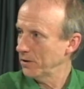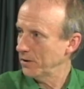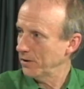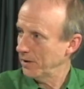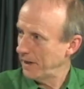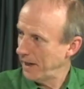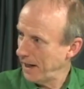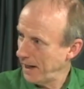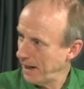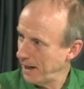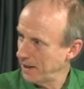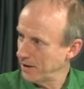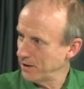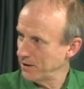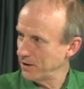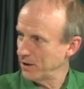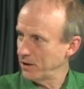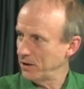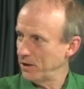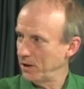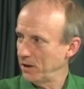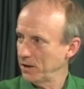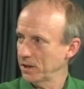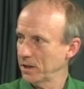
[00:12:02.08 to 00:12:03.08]
with their hands
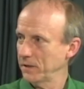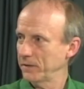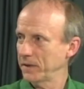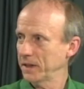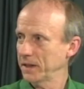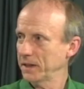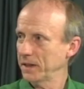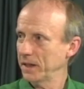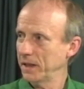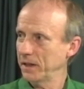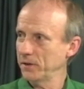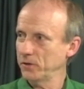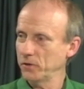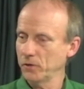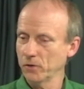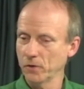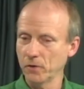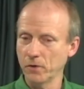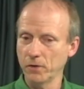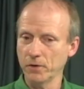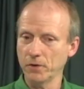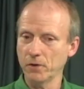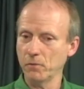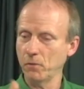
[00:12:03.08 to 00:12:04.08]
a lot, stuff like that, you're
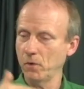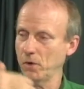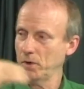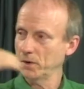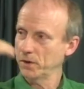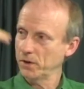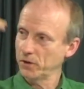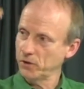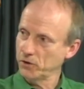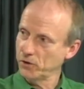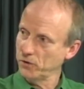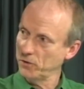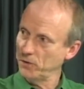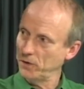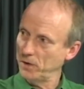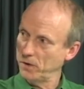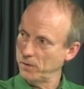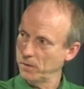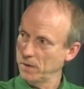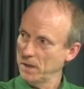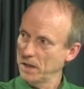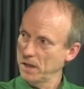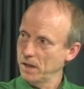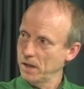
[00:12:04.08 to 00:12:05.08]
going to want to
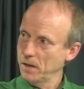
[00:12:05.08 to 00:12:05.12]
shoot